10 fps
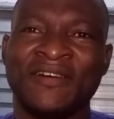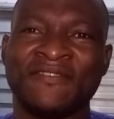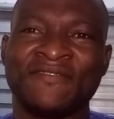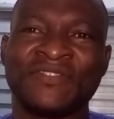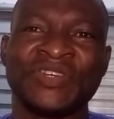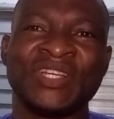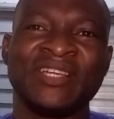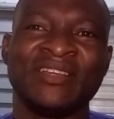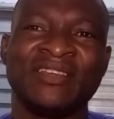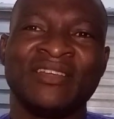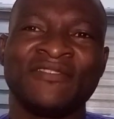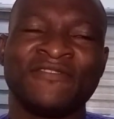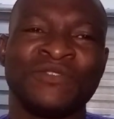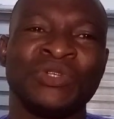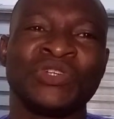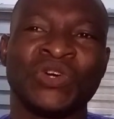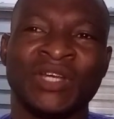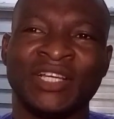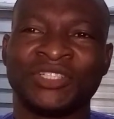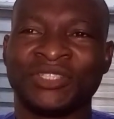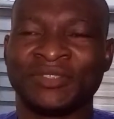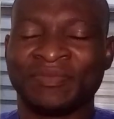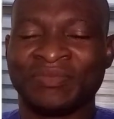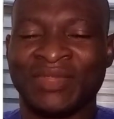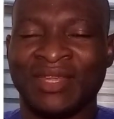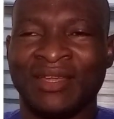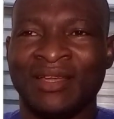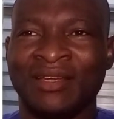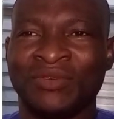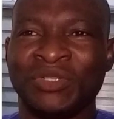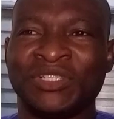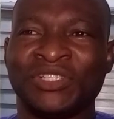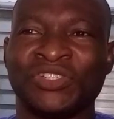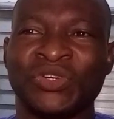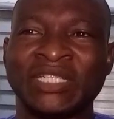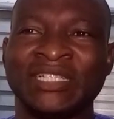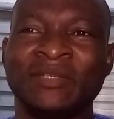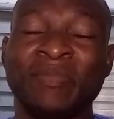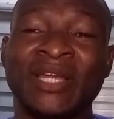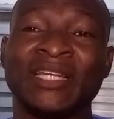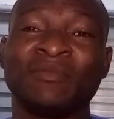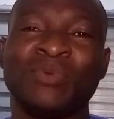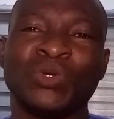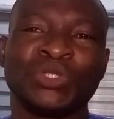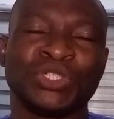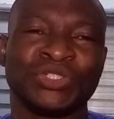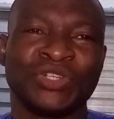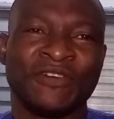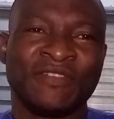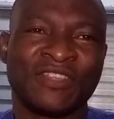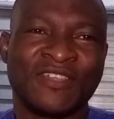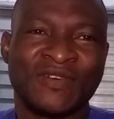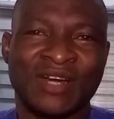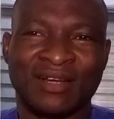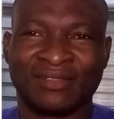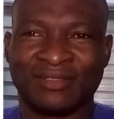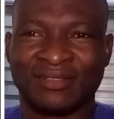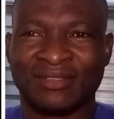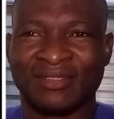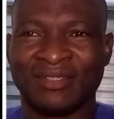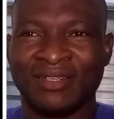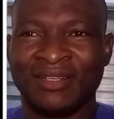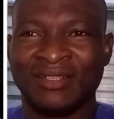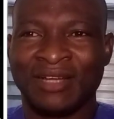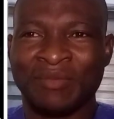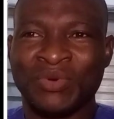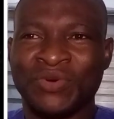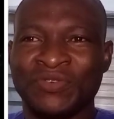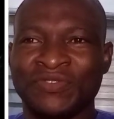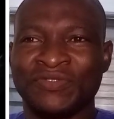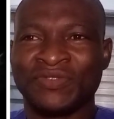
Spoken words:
free fluid collection, which is on the dependent portion of the thorax, above